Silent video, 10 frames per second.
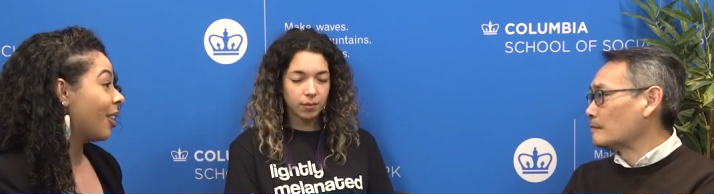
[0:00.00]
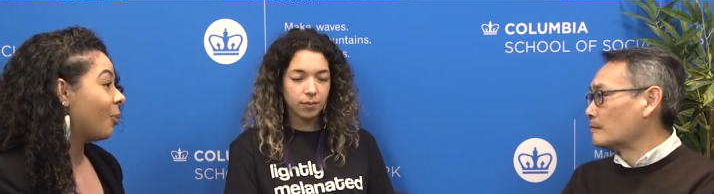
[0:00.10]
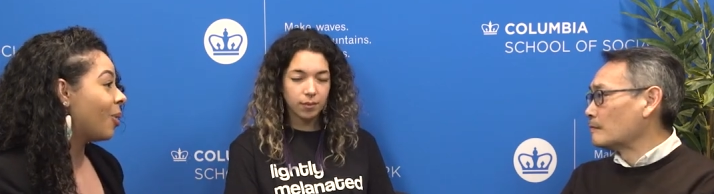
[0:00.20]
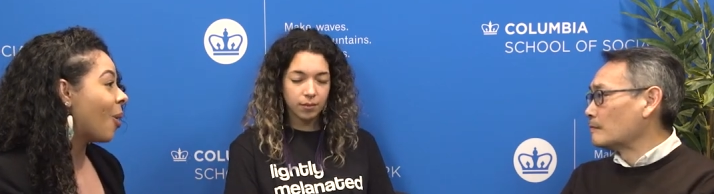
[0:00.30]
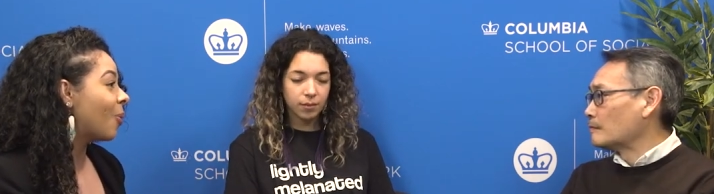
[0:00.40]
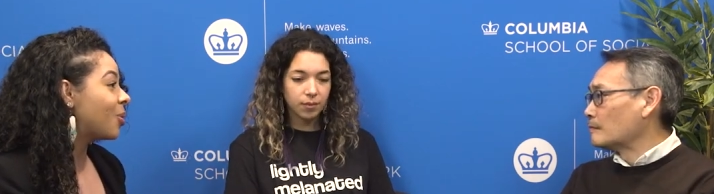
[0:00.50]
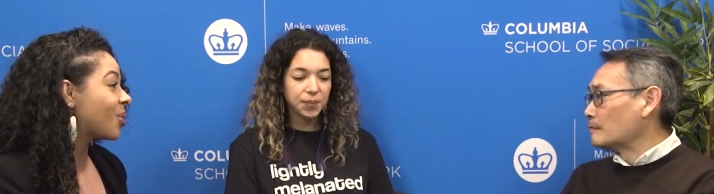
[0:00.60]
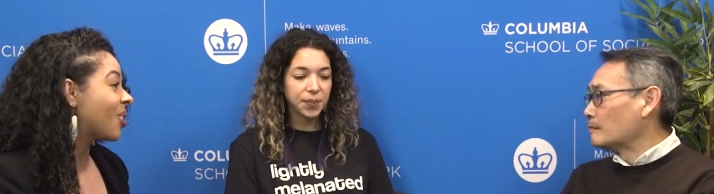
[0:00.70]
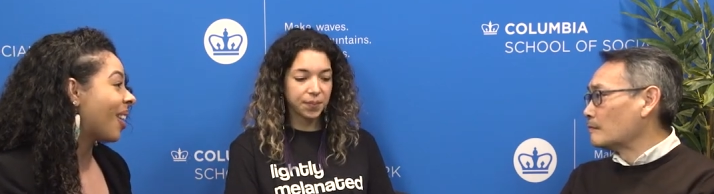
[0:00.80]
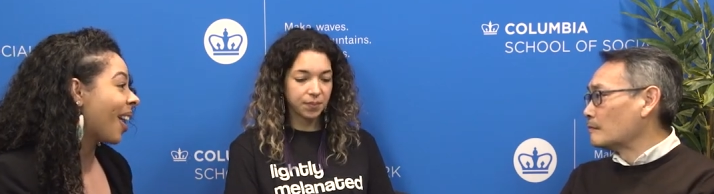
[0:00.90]
Speaker 1: that we know is
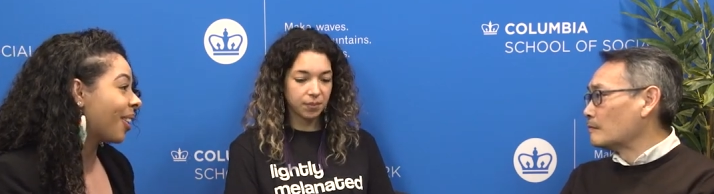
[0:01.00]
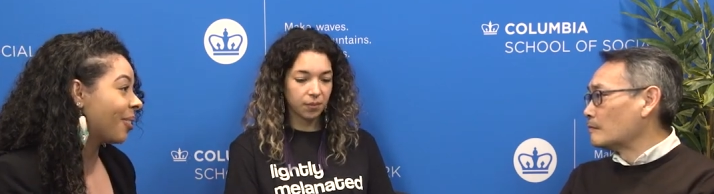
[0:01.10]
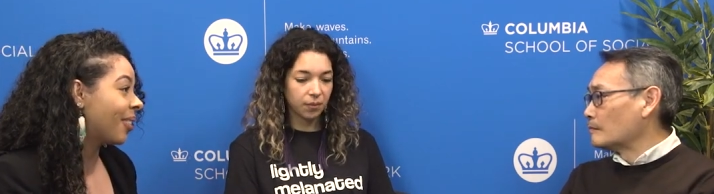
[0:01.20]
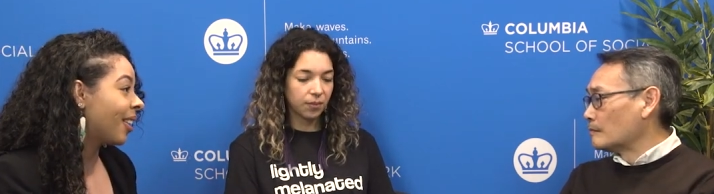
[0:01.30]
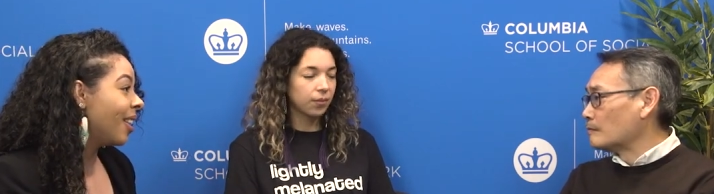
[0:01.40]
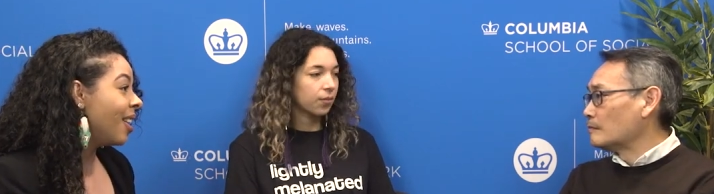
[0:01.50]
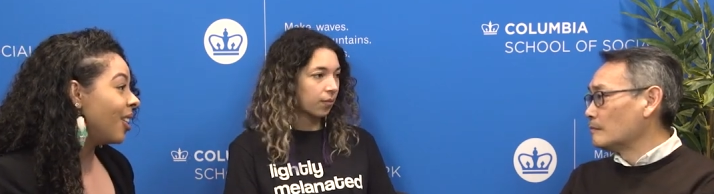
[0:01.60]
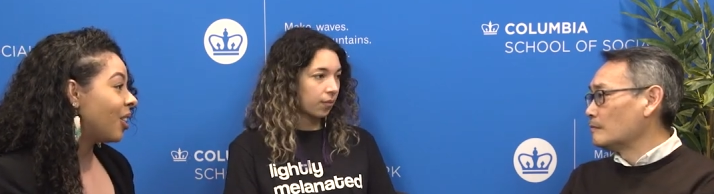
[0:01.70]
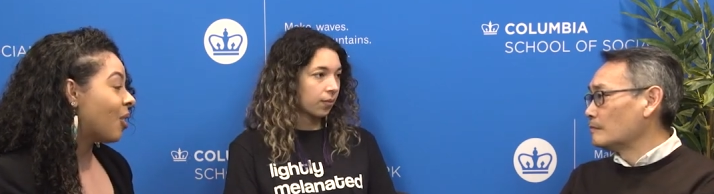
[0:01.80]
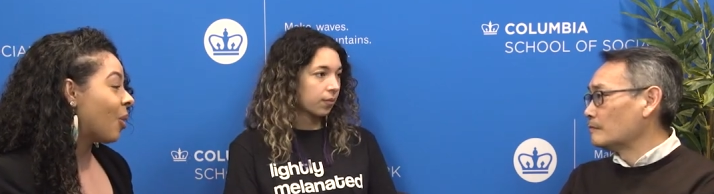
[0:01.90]
just not accurate, mm-hmm.
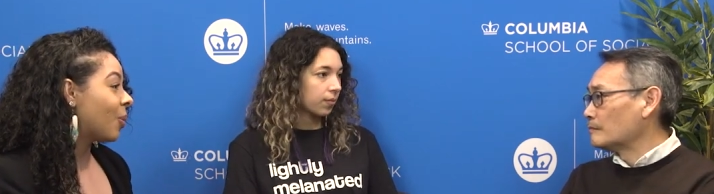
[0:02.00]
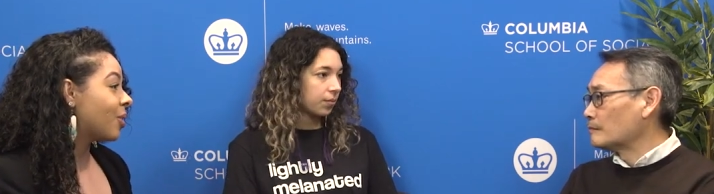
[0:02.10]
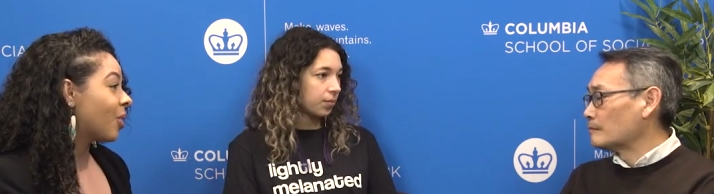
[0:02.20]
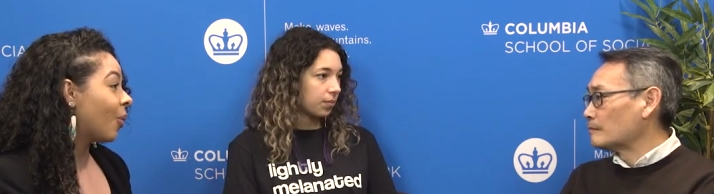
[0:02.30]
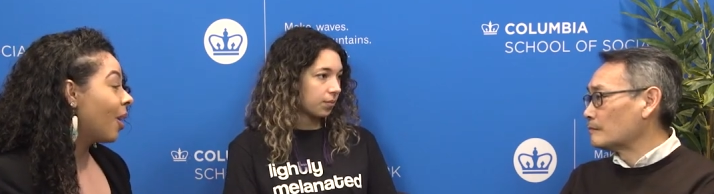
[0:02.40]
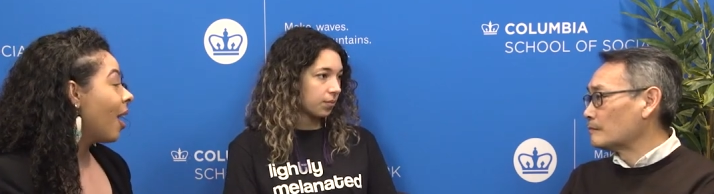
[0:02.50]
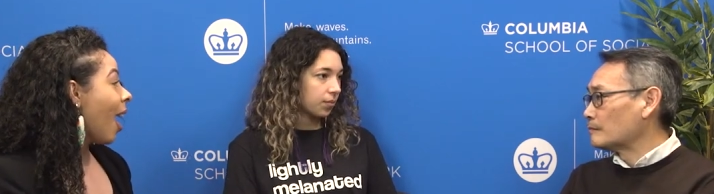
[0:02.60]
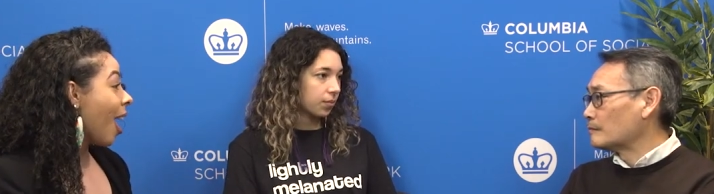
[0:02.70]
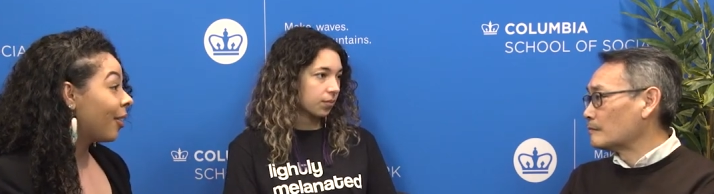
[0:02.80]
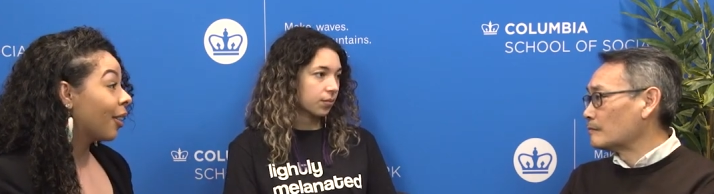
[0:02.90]
you know. And so
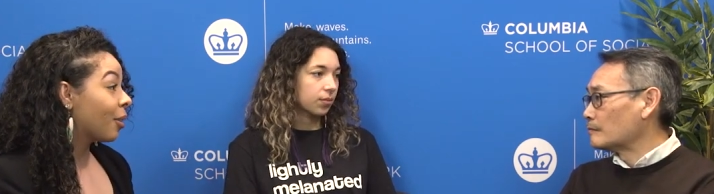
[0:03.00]
having a